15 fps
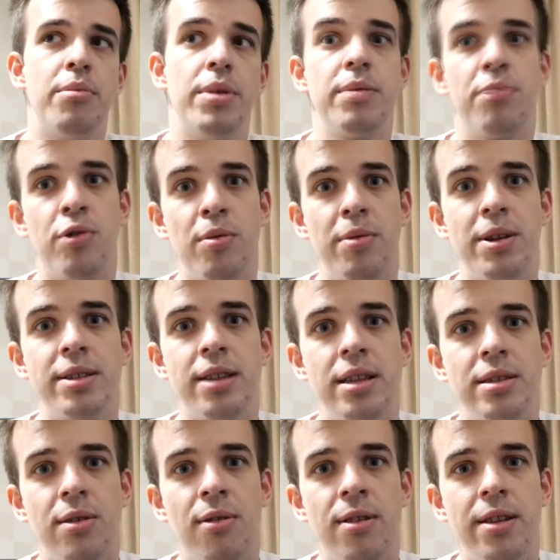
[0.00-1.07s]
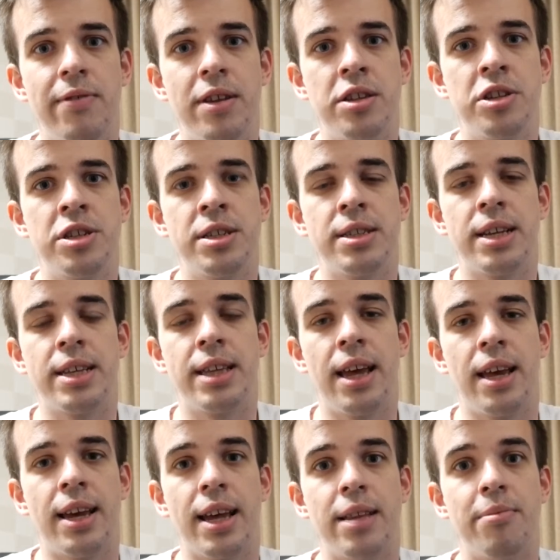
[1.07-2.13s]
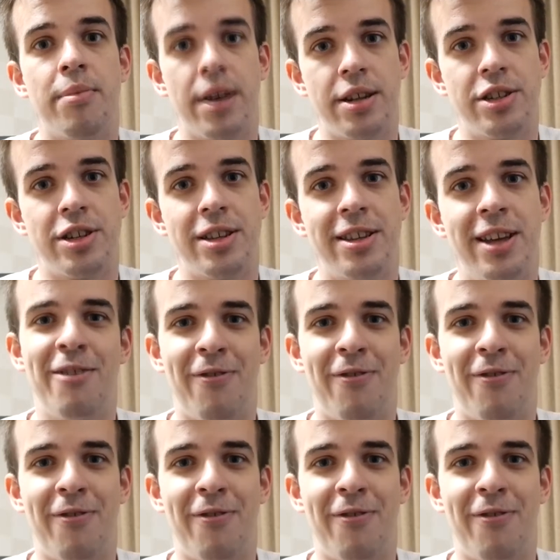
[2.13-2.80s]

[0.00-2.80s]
But probably that's all advantages that I can mention.